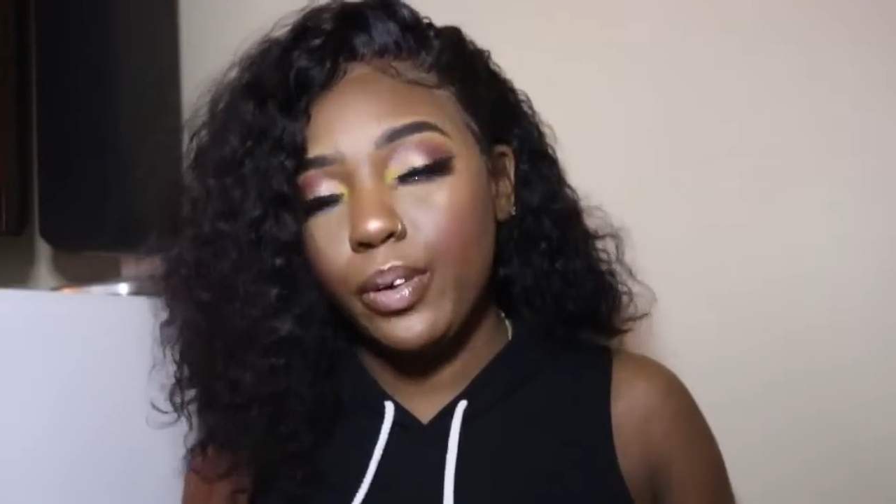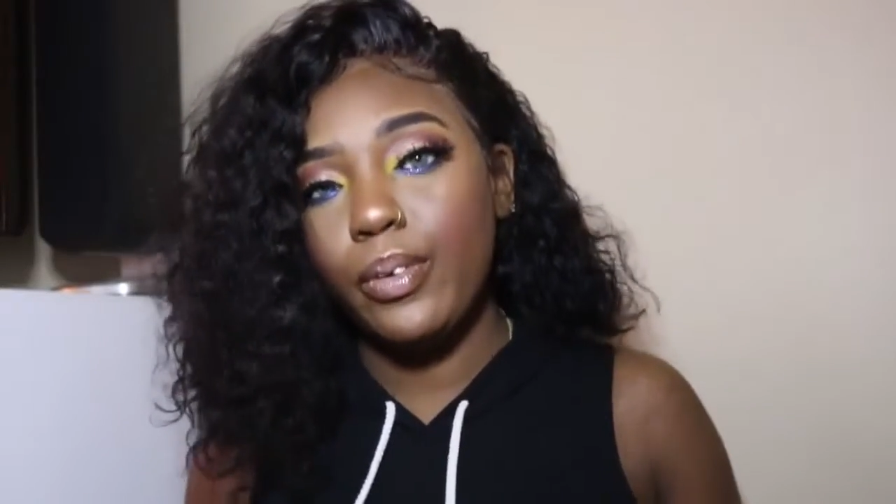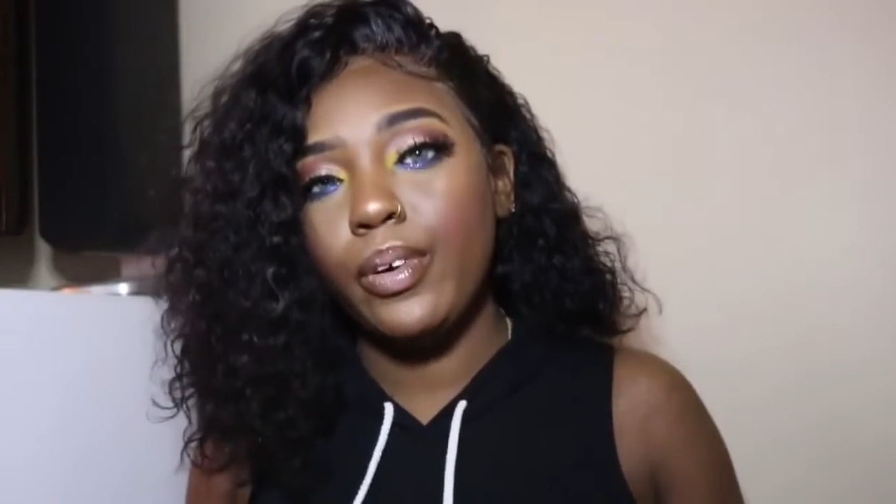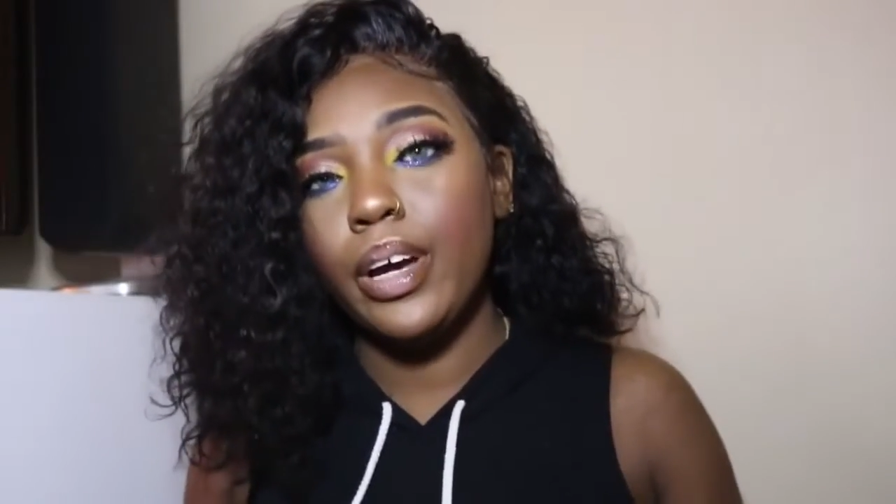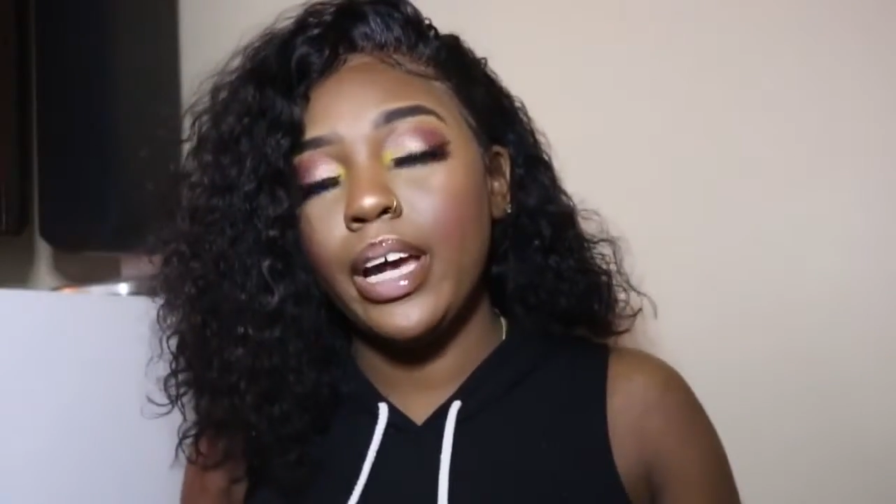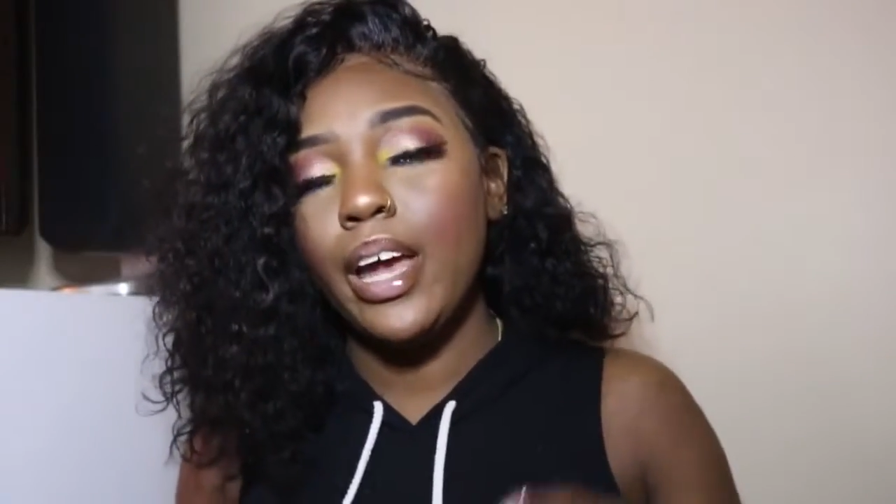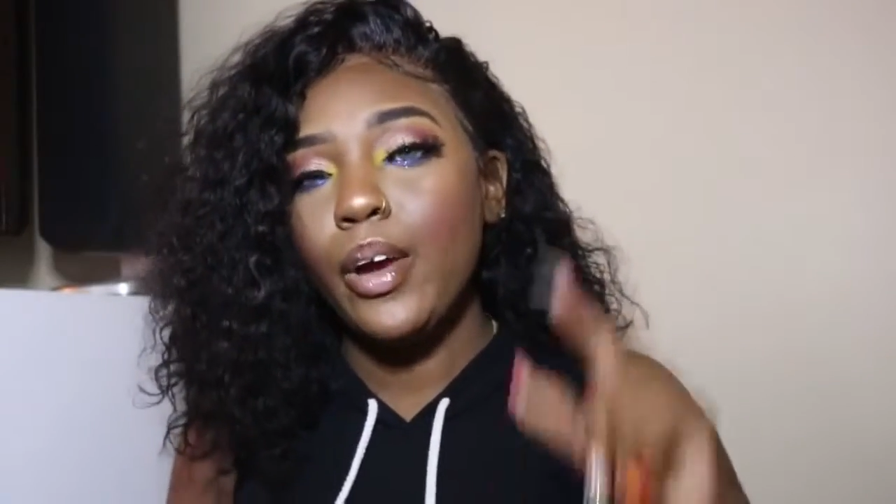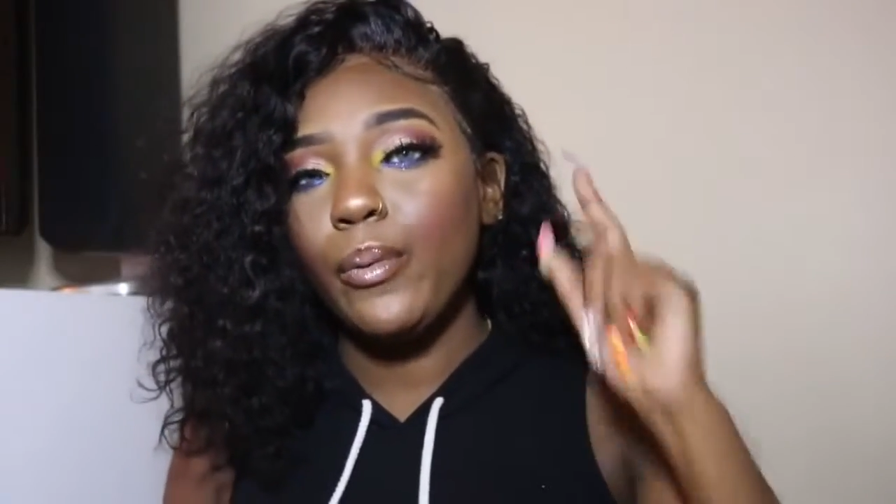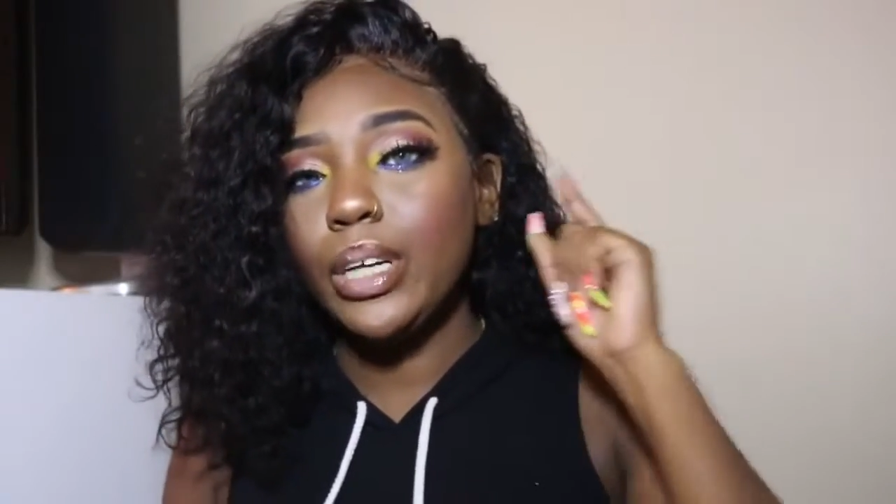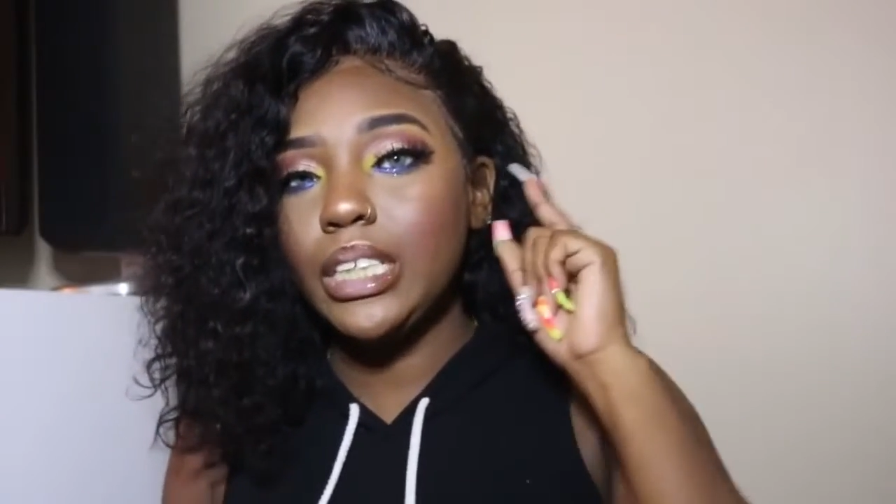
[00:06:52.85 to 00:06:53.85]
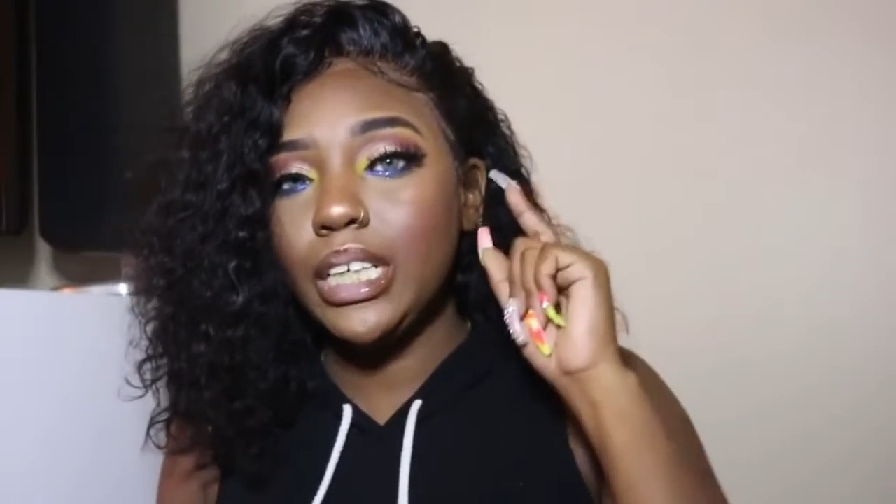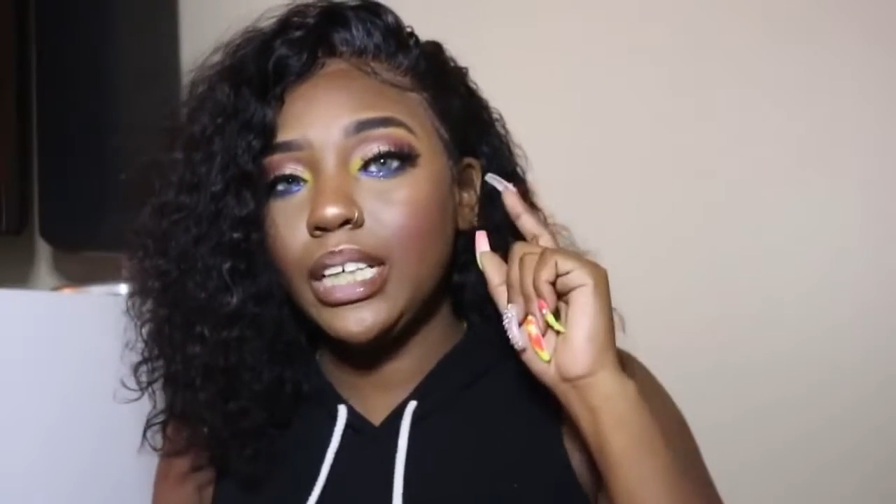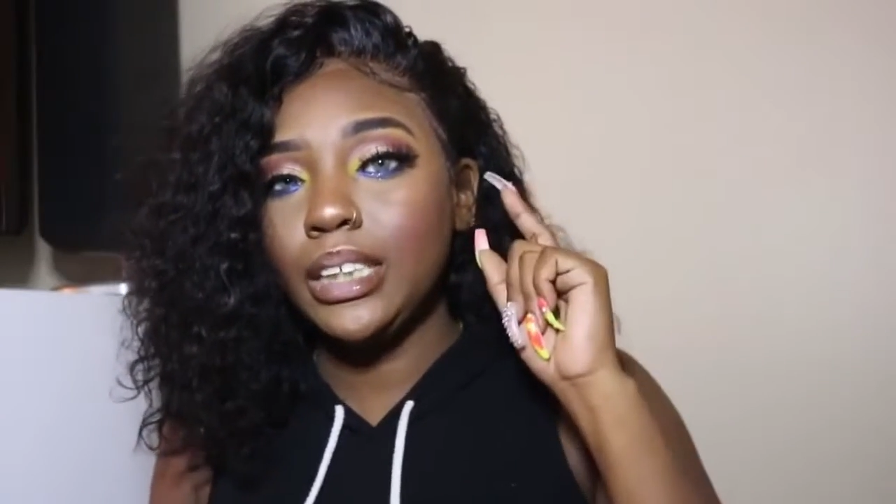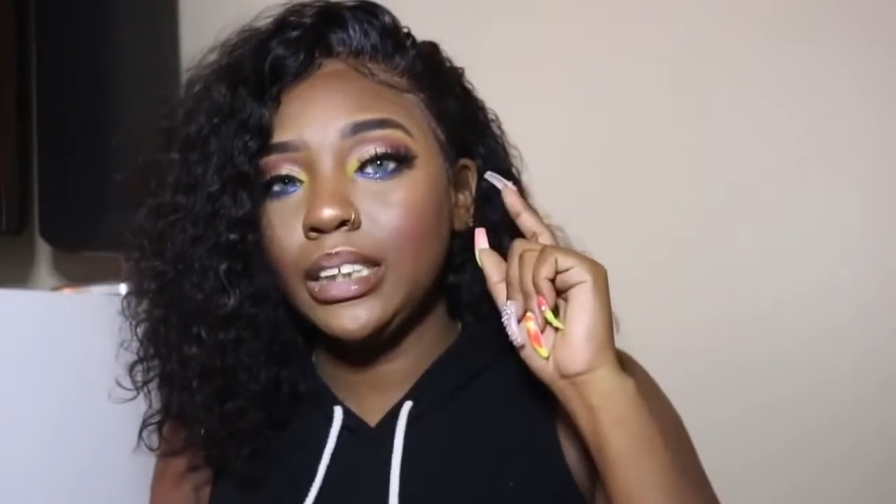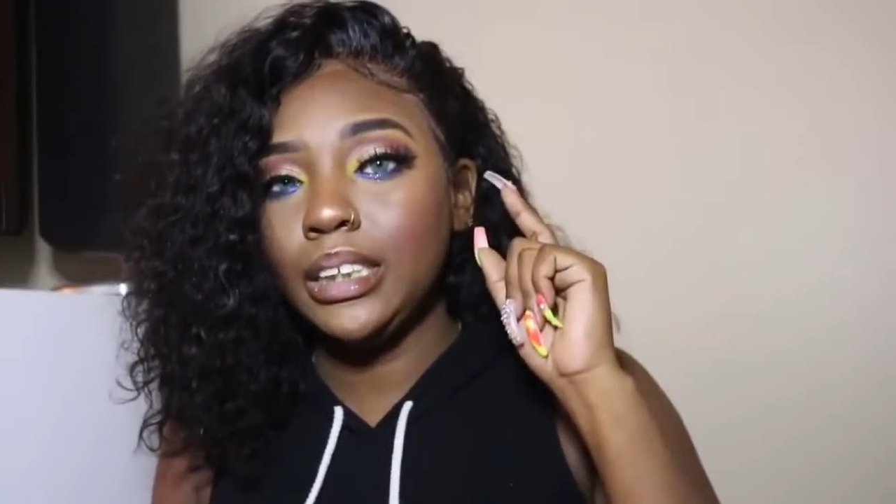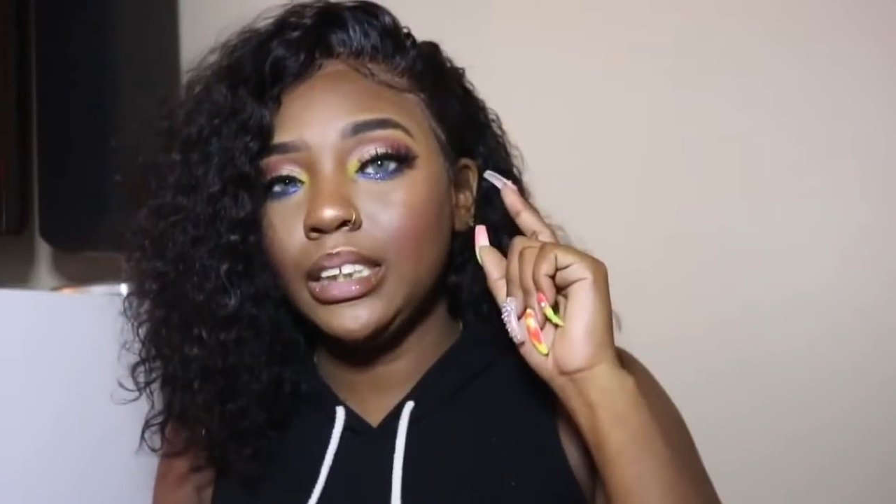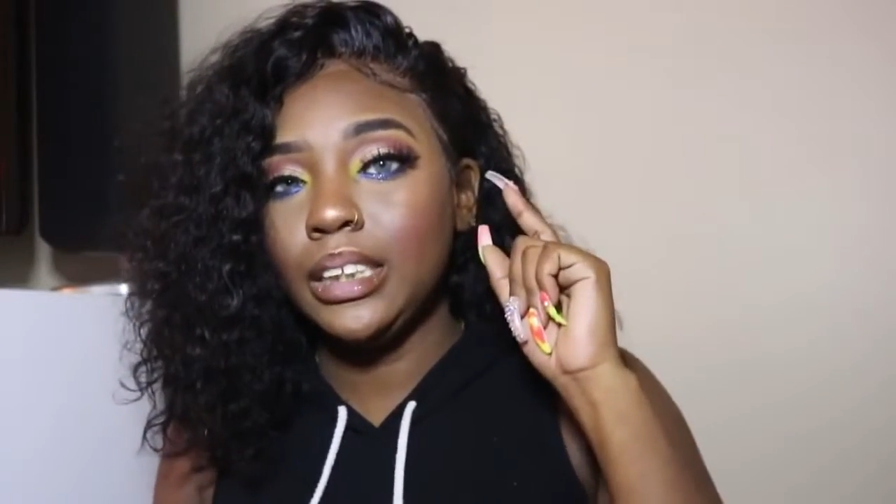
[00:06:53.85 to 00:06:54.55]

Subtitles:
on with just